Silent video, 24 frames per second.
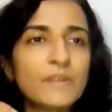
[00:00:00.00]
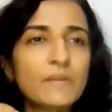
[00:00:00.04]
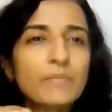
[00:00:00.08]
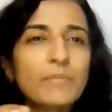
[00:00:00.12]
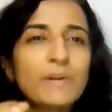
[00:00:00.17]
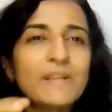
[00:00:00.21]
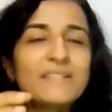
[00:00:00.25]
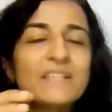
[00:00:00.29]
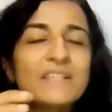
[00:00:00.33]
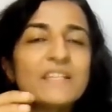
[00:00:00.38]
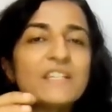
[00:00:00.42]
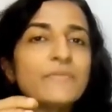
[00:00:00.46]

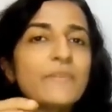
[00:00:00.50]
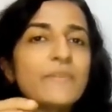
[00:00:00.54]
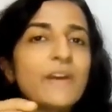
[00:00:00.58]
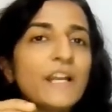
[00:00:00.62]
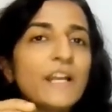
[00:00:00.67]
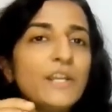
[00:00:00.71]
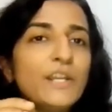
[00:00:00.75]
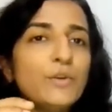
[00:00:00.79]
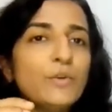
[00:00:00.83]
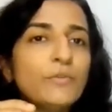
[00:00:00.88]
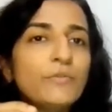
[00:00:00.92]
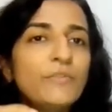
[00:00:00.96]
Present
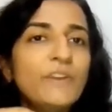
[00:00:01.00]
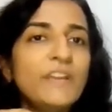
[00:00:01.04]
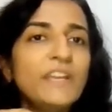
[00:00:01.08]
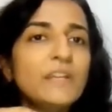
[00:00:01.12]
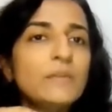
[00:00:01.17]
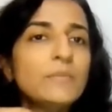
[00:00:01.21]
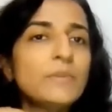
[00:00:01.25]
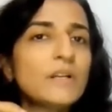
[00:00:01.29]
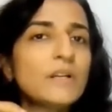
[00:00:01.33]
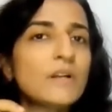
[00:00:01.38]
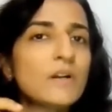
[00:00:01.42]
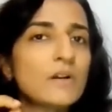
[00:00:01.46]
value of
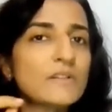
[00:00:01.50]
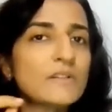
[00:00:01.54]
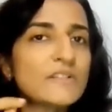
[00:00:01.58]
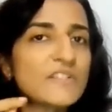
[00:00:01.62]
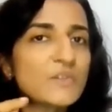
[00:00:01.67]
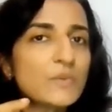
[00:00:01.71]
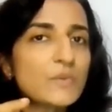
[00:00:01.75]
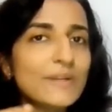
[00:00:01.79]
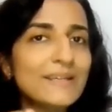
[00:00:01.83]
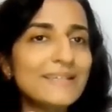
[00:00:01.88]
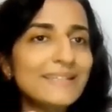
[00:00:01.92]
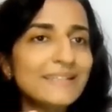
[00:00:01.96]
variable
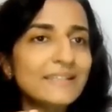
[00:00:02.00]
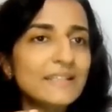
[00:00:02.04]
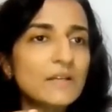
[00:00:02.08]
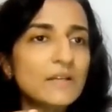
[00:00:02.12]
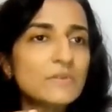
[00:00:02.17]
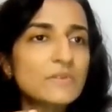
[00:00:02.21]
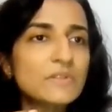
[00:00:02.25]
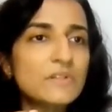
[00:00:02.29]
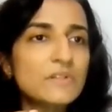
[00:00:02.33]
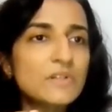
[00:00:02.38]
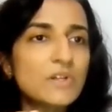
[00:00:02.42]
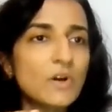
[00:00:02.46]
cost,
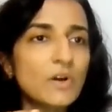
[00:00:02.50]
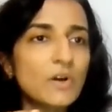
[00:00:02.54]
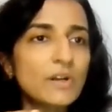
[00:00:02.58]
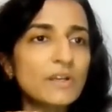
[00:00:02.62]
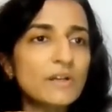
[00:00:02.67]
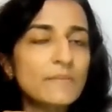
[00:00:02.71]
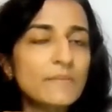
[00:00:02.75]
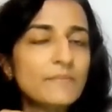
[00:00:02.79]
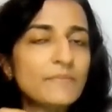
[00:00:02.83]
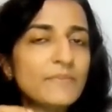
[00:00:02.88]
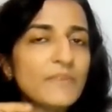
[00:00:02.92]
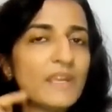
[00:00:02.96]

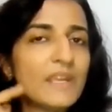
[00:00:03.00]
$20,000.